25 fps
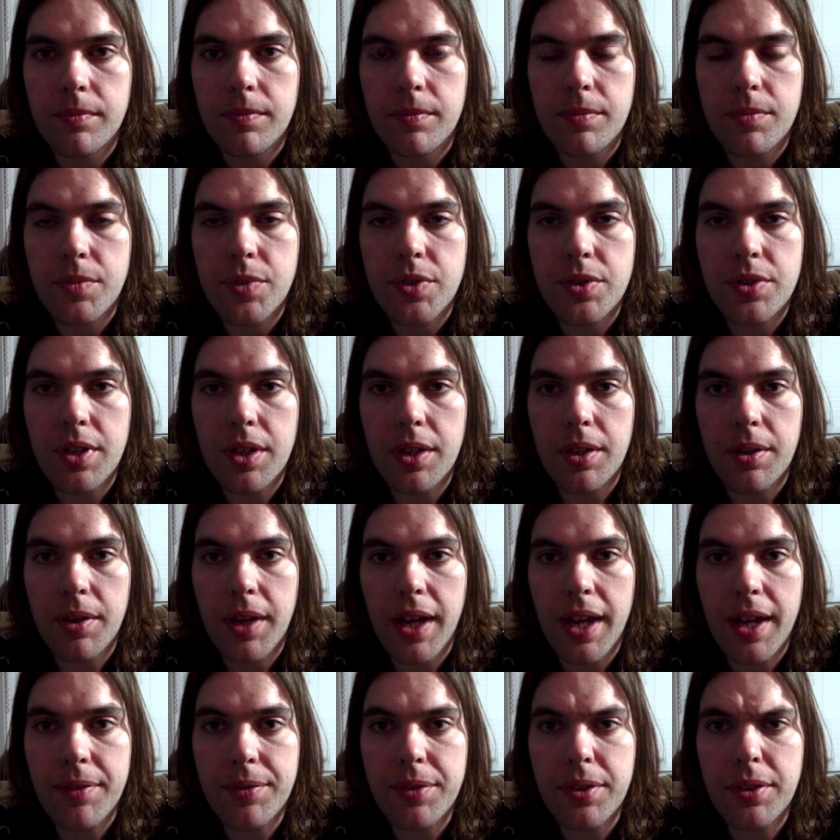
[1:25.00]
so
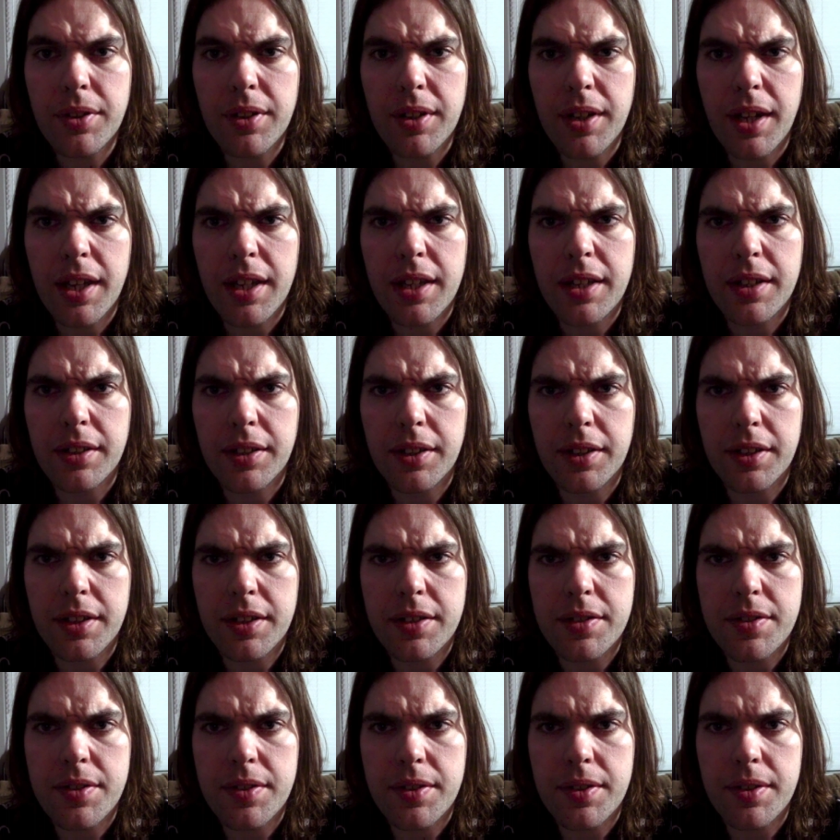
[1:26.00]
after I had
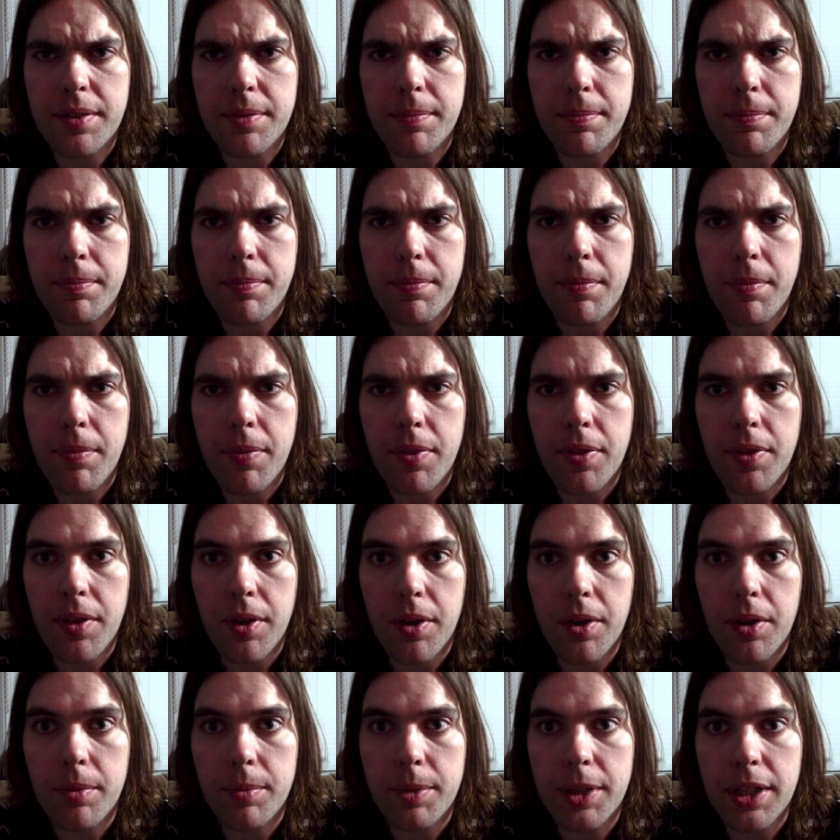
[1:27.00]
gone to
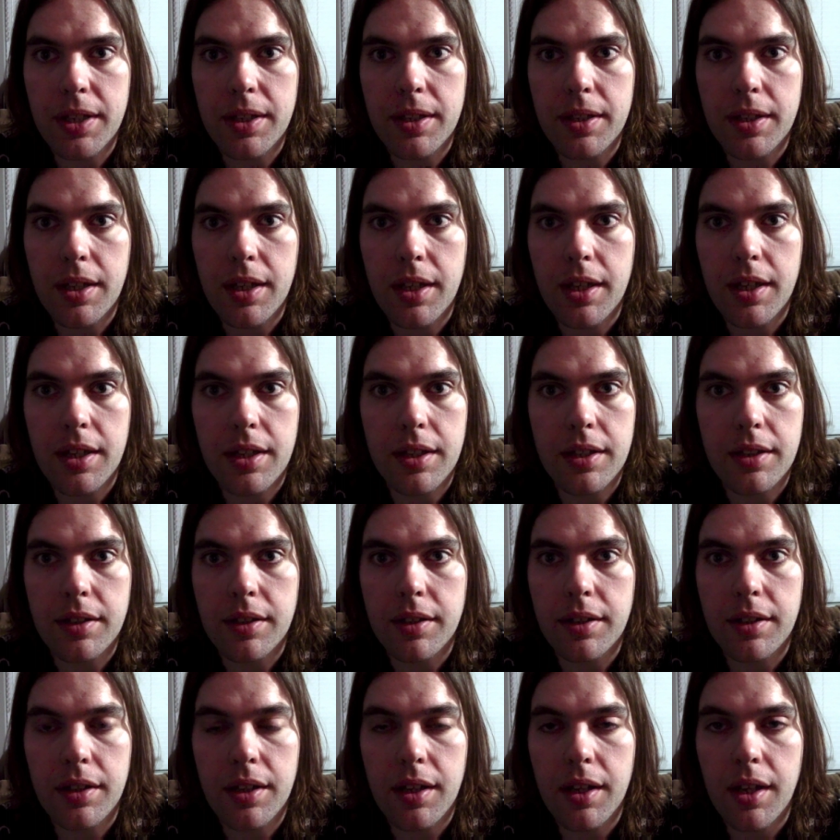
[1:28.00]
therapy
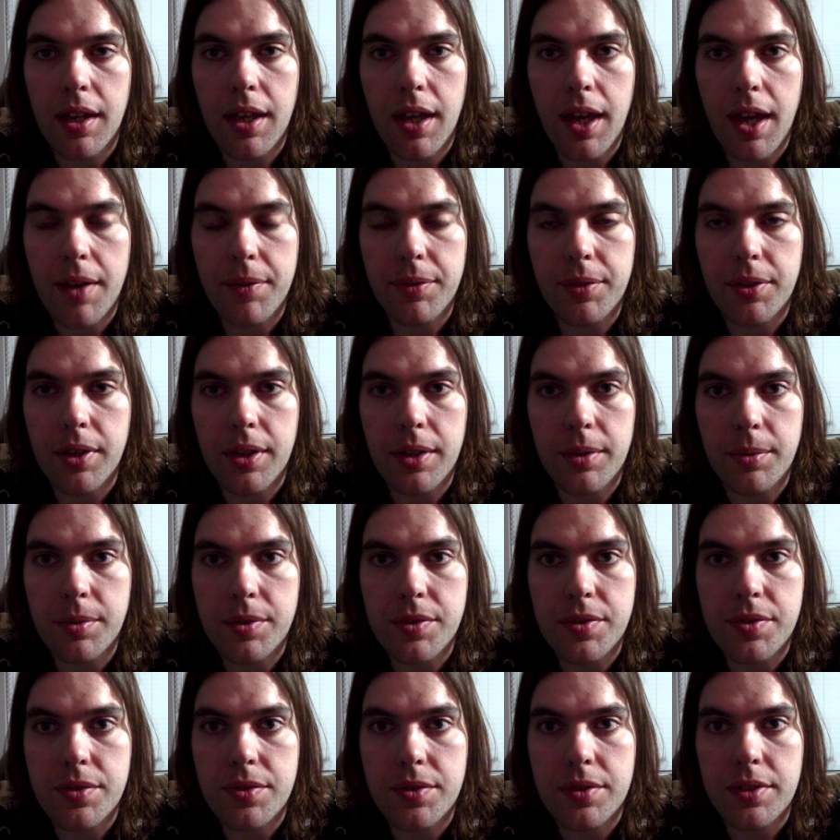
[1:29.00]
and after I
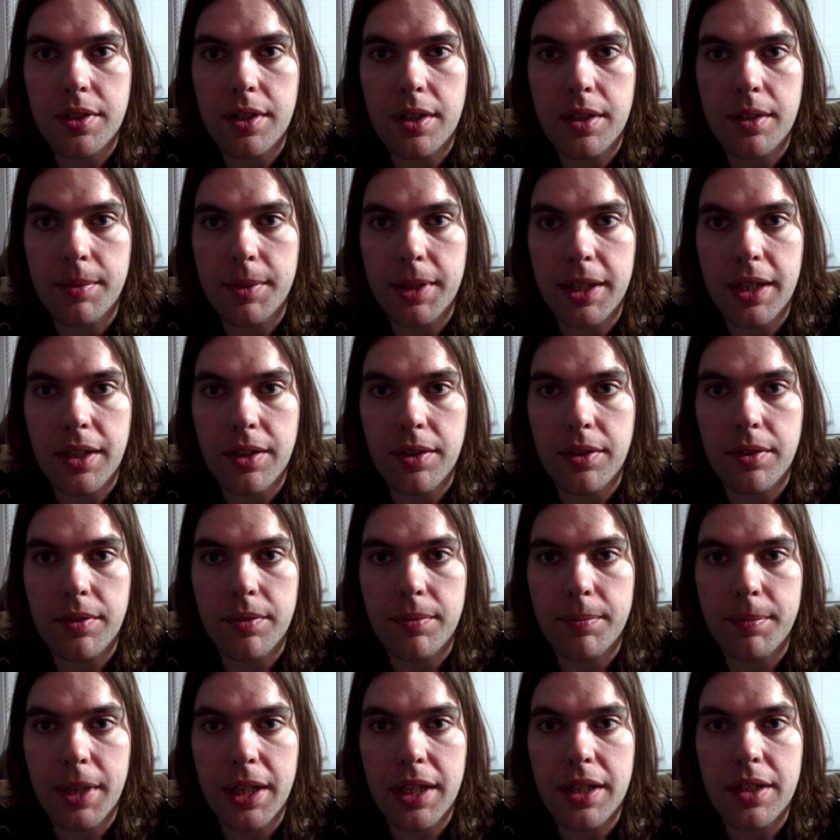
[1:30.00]
was coming out
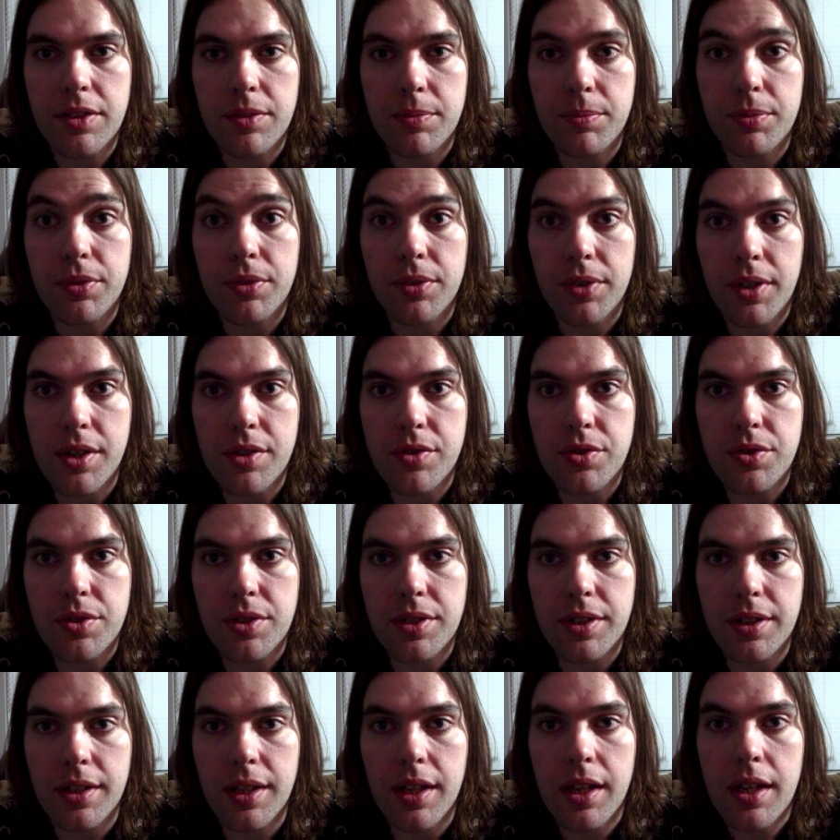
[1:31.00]
of my
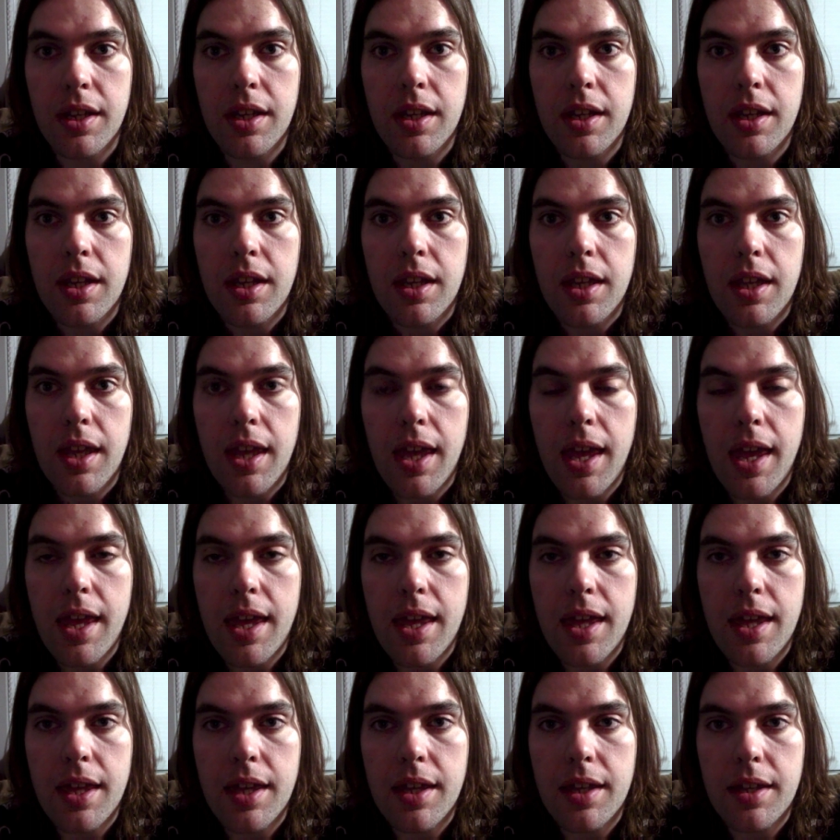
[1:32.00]
depression
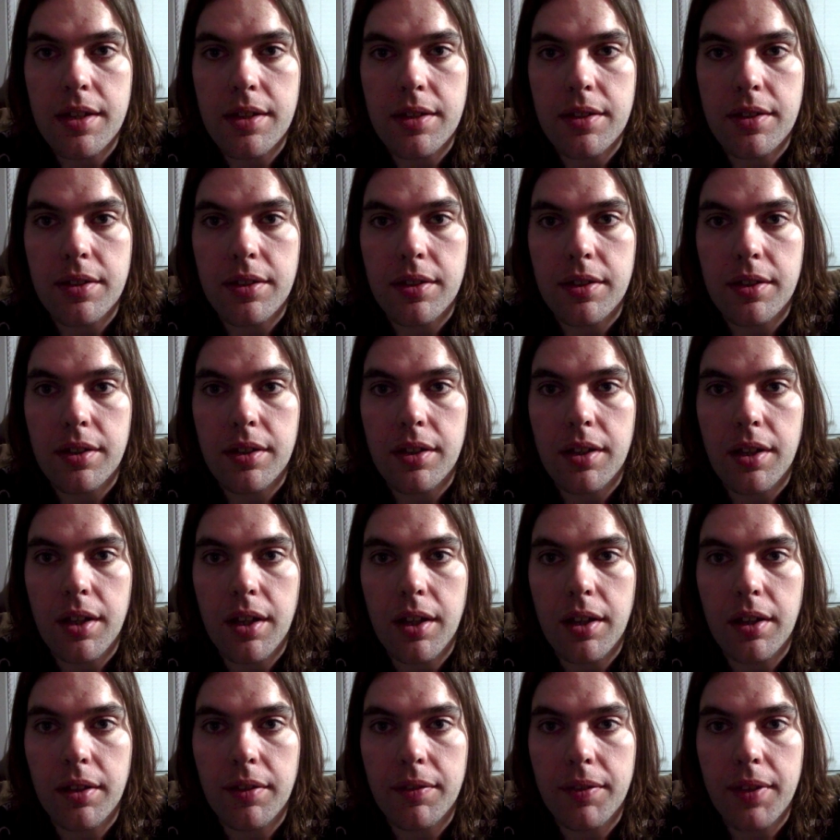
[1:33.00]
and
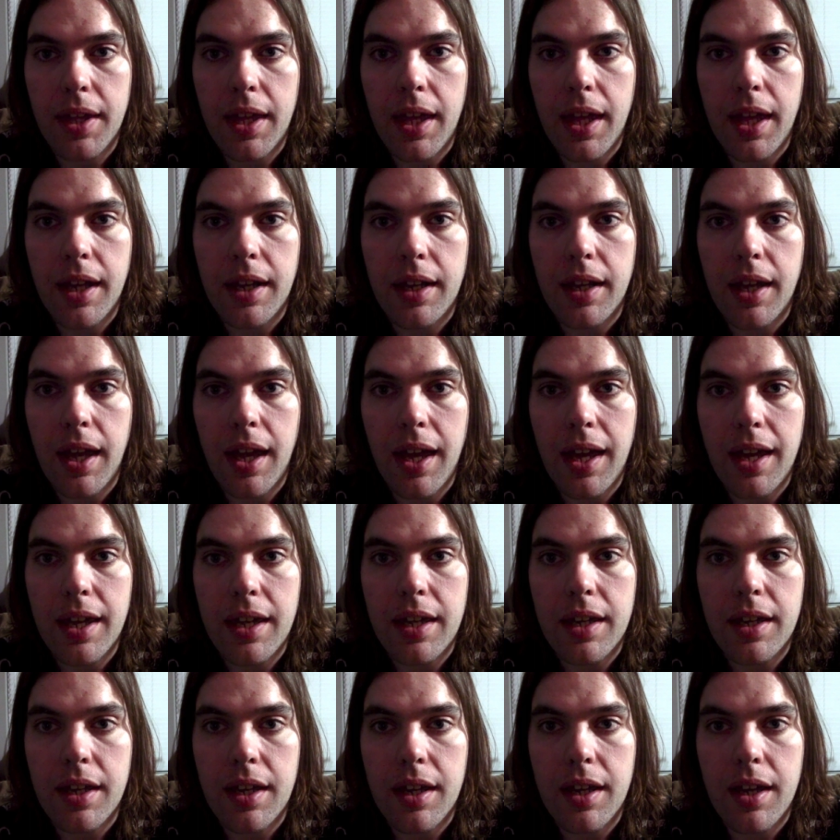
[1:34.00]
all of that,
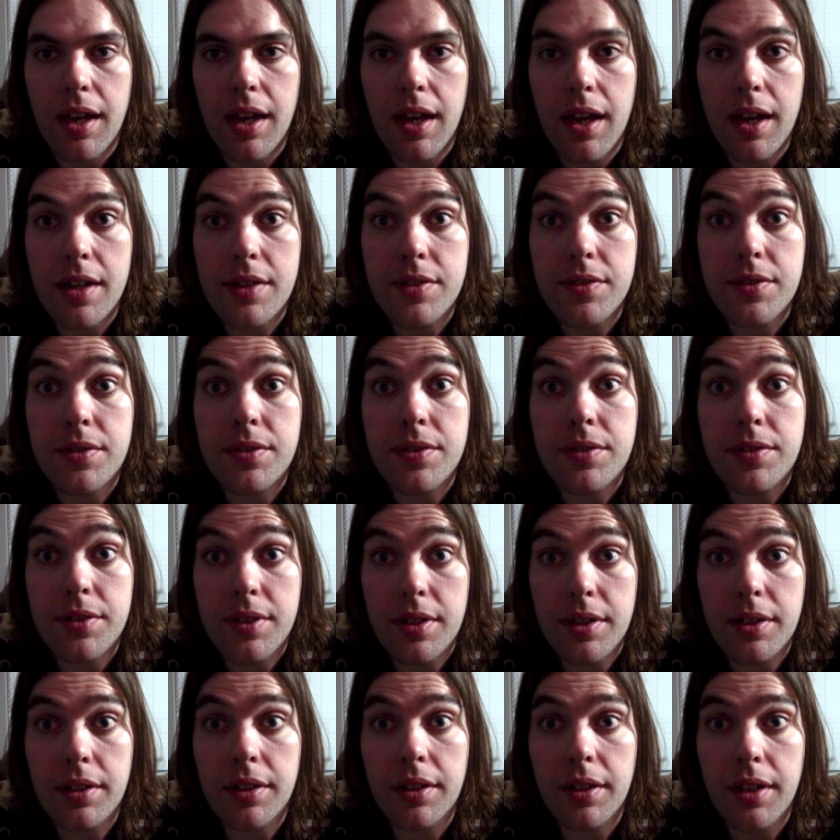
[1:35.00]
I
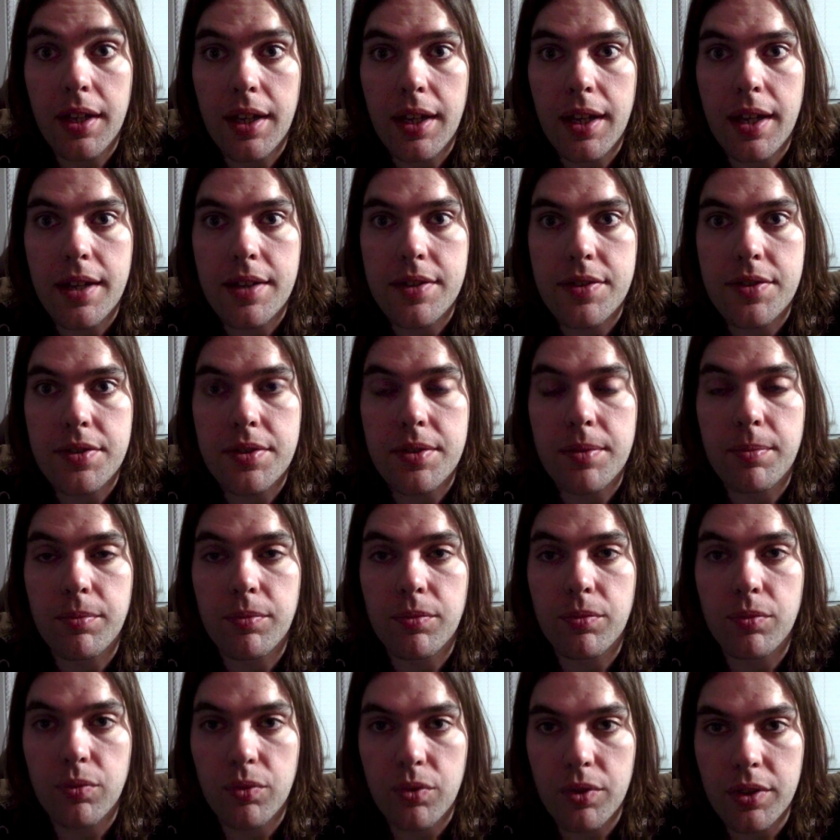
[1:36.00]
still had
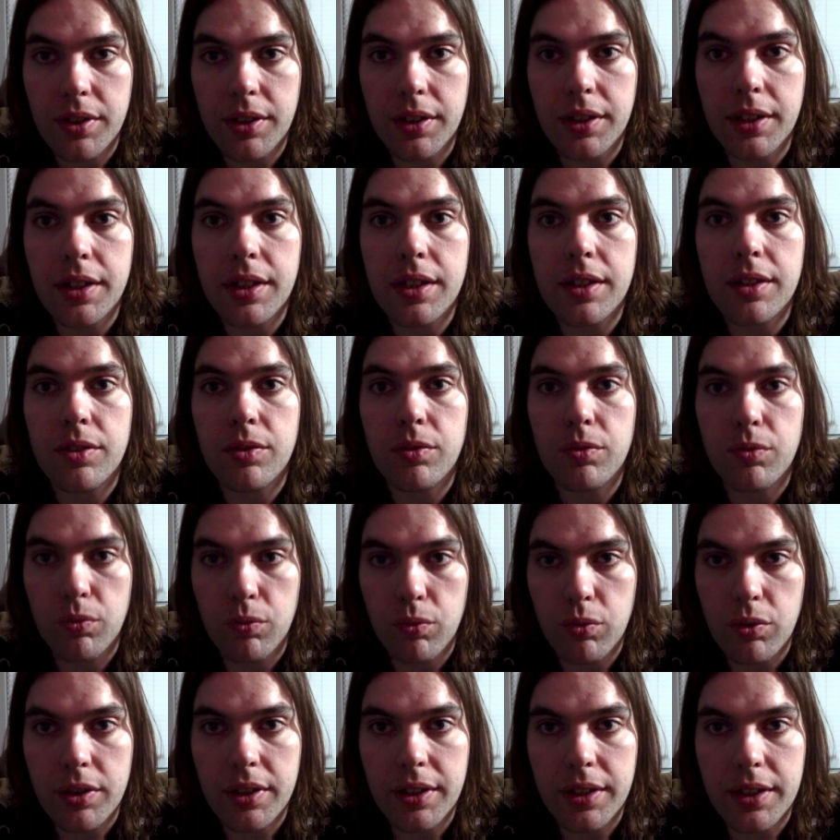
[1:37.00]
some really,
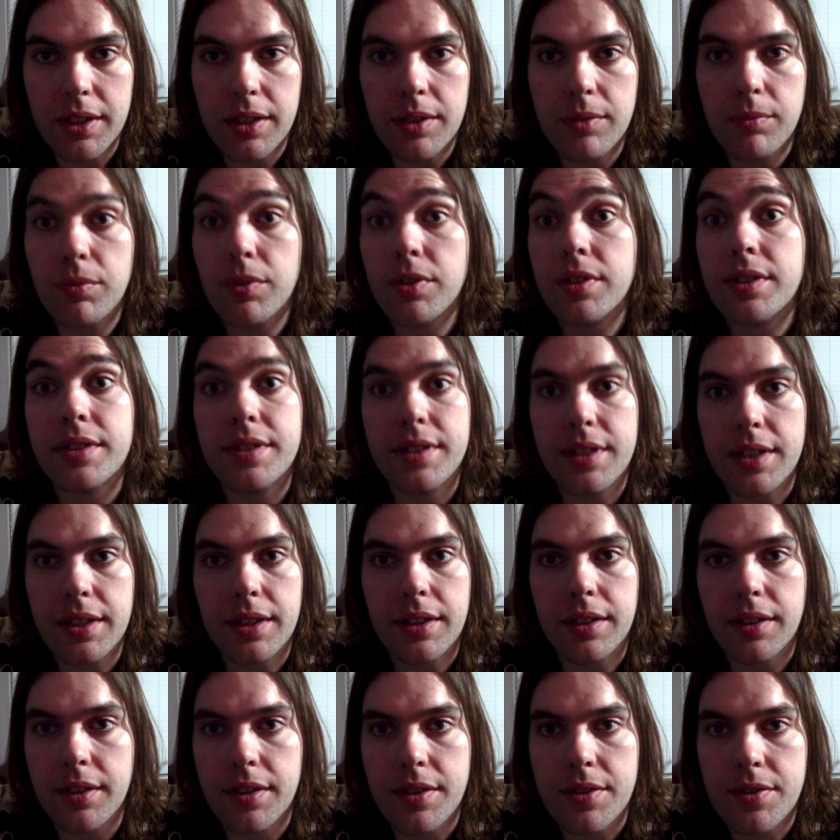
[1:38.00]
really
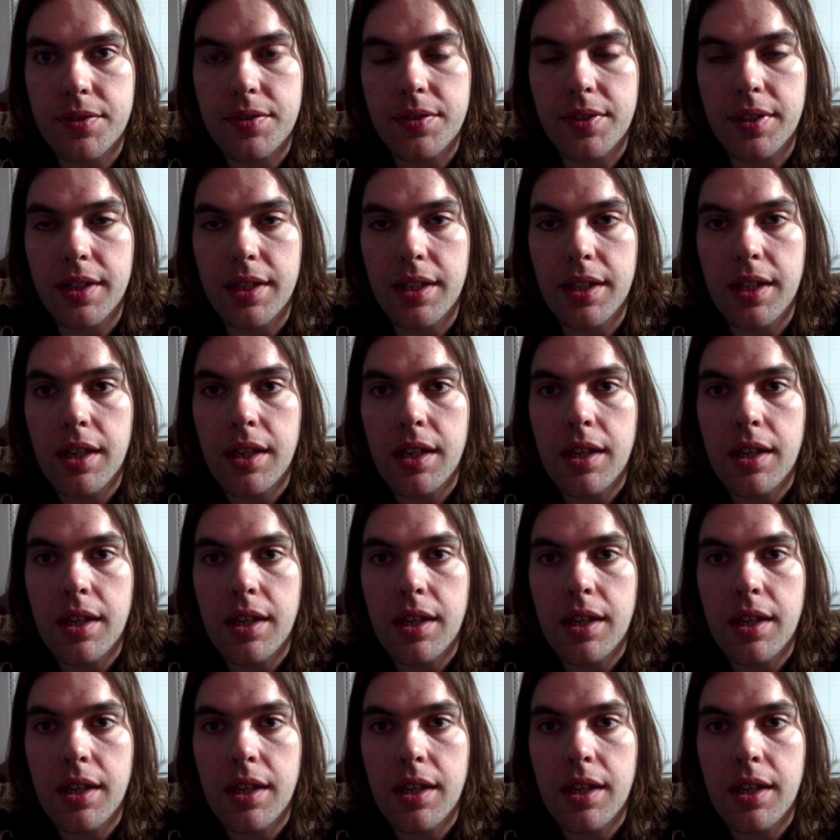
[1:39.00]
ridiculously